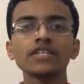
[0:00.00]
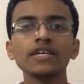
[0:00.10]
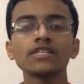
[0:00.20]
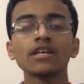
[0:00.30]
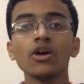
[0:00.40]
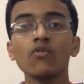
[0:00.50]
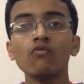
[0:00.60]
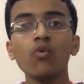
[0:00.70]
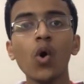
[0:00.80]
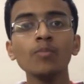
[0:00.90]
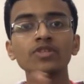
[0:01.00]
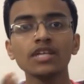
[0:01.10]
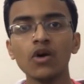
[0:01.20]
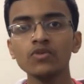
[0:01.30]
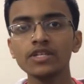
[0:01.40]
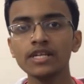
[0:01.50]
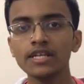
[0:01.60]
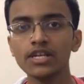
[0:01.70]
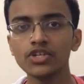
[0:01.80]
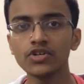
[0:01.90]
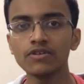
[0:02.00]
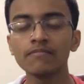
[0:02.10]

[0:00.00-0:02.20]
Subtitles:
is warm sound signature.